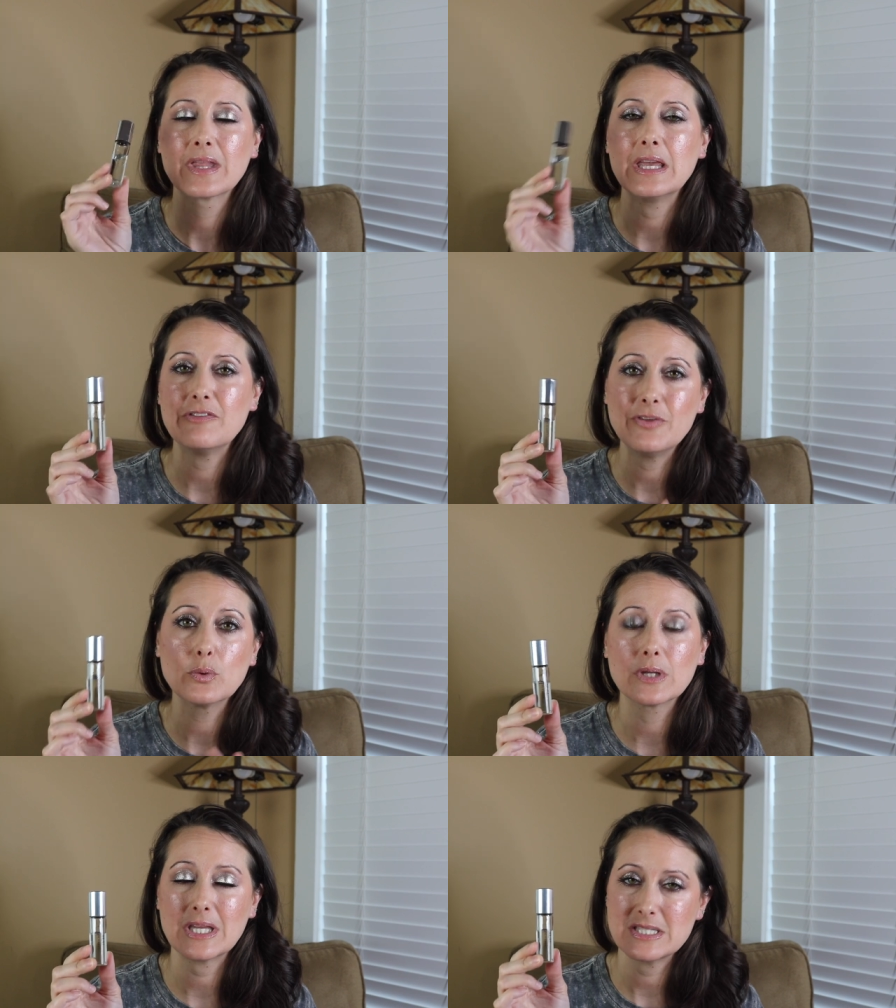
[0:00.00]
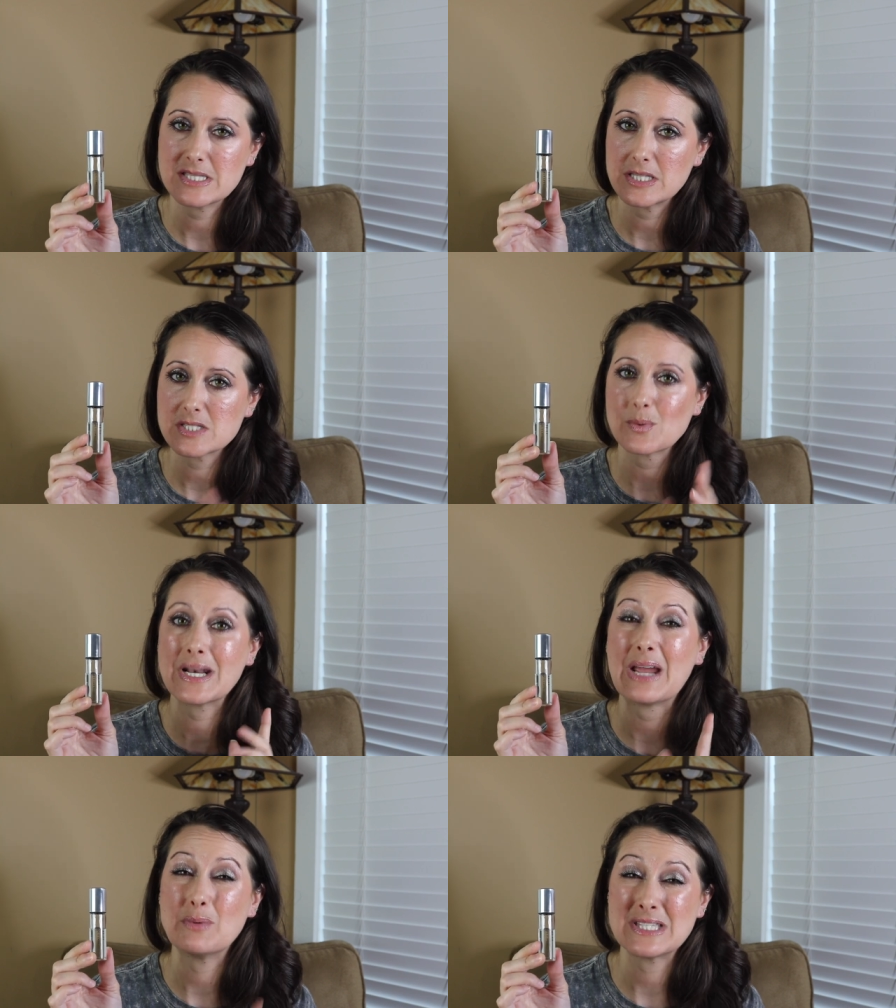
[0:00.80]
if you look into this
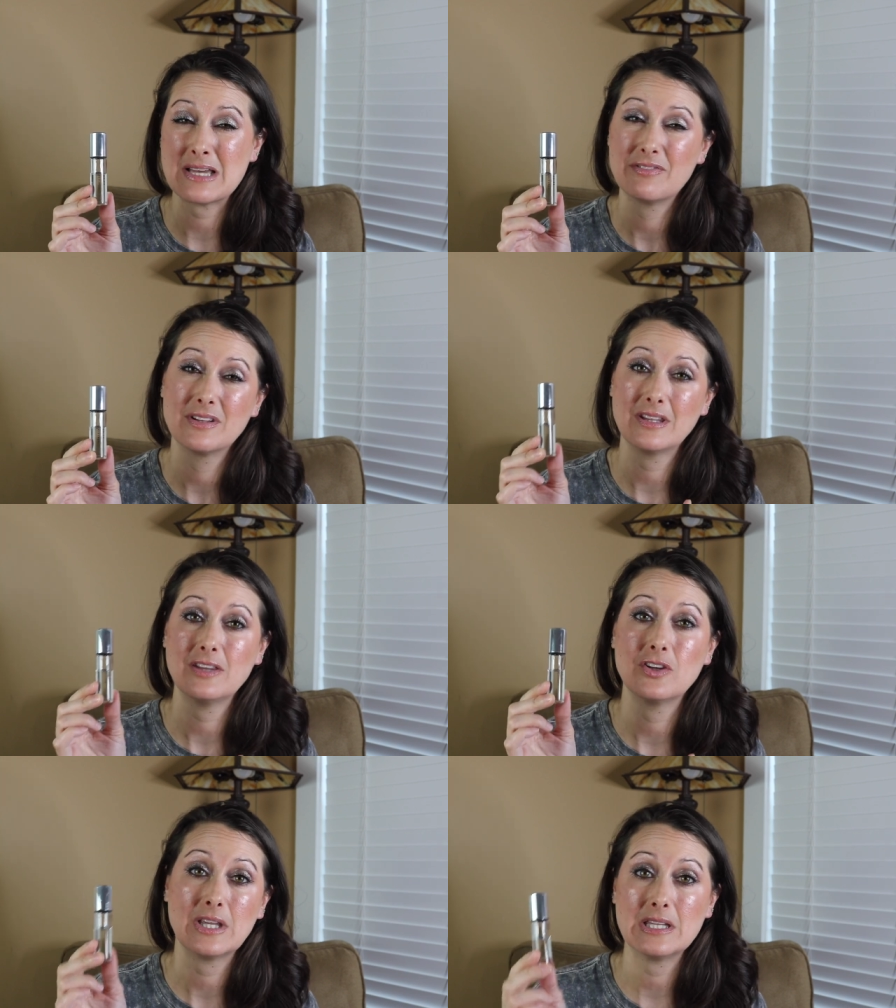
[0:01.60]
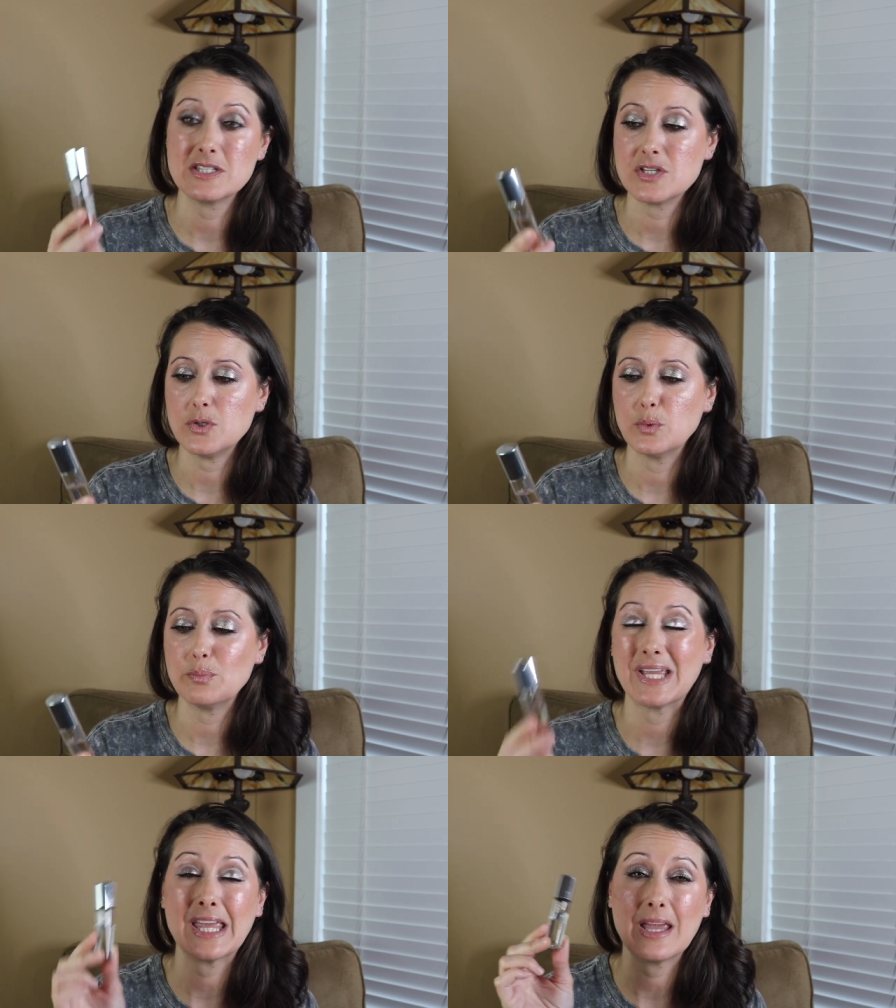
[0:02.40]
one, I would definitely look into
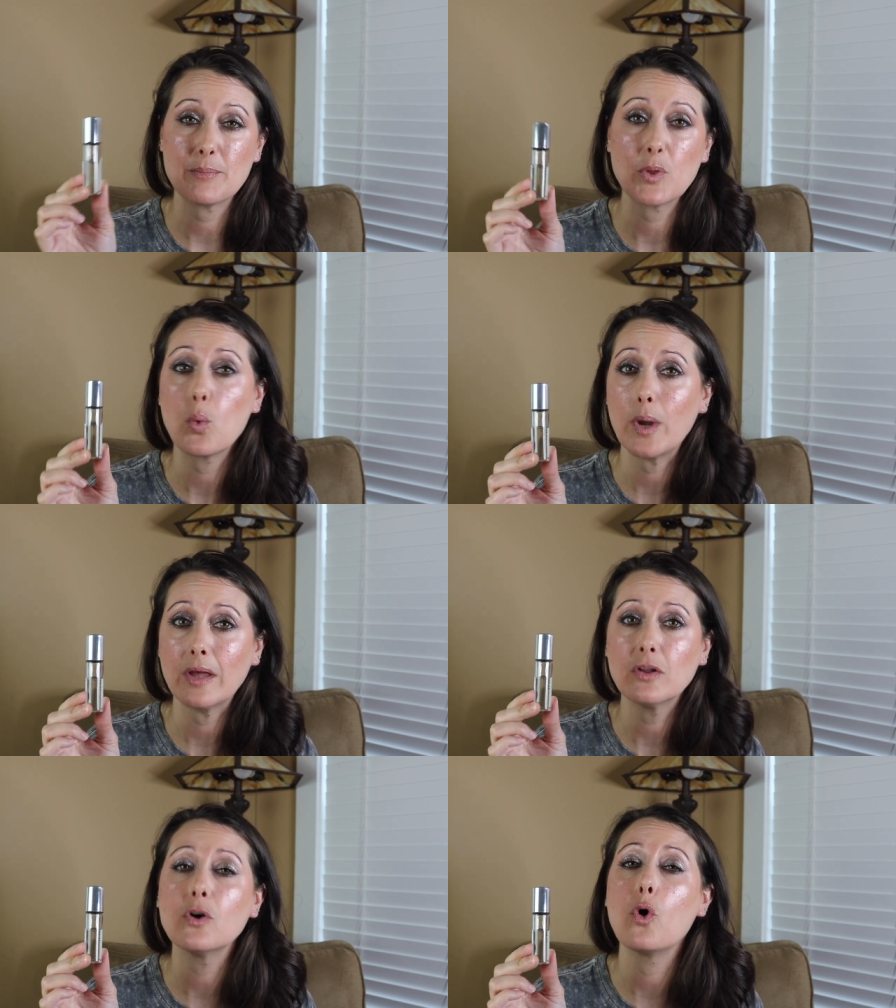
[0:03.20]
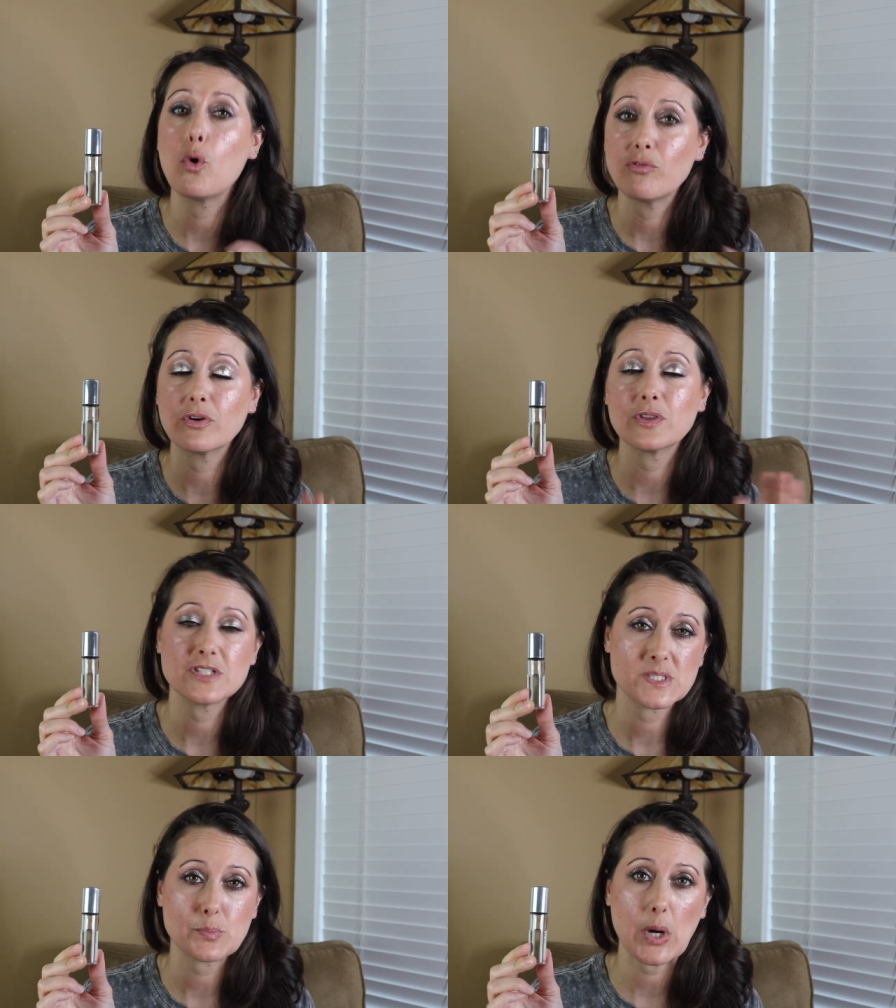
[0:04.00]
picking up the oil over the
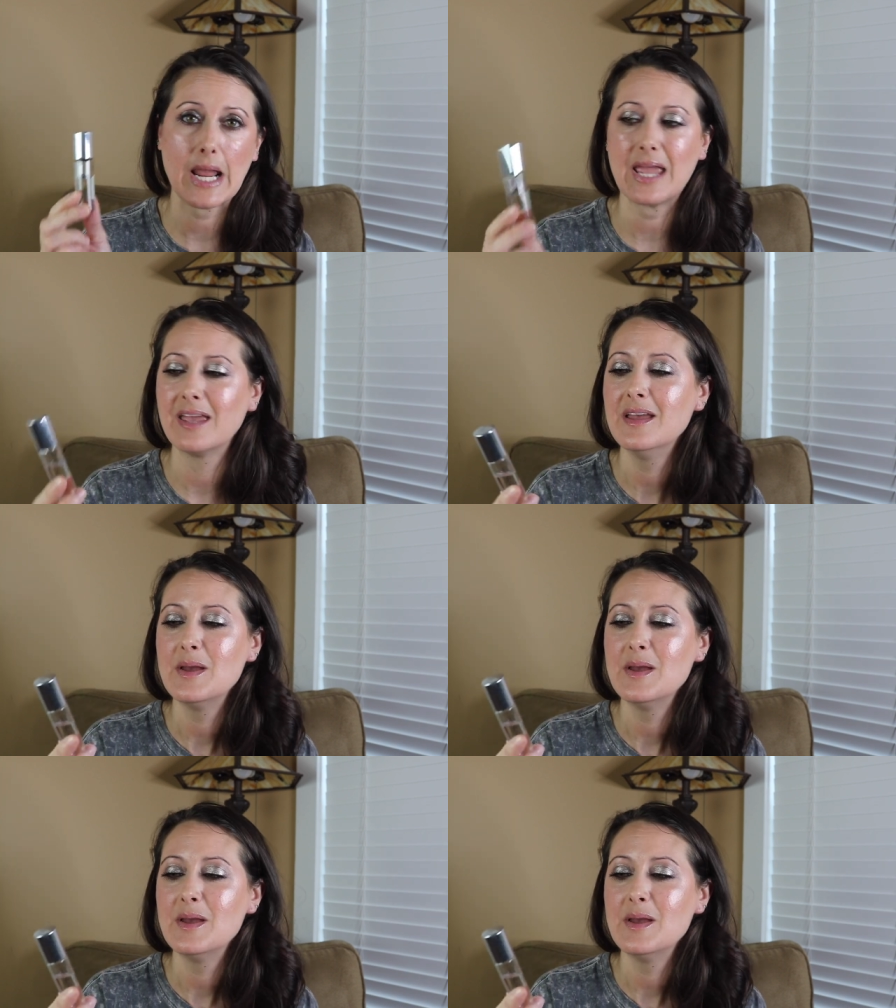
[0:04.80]
spray.